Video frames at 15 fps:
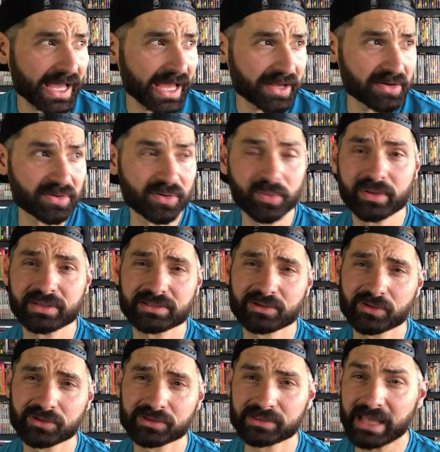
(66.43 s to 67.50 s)
I don't know where this
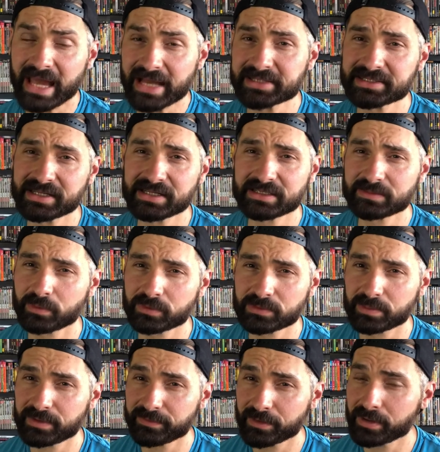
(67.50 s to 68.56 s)
girl's accent is supposed
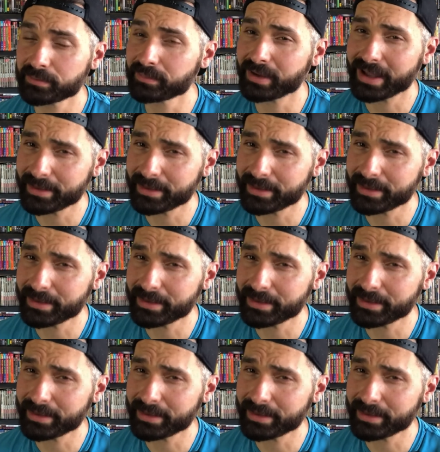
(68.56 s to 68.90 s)
to be from.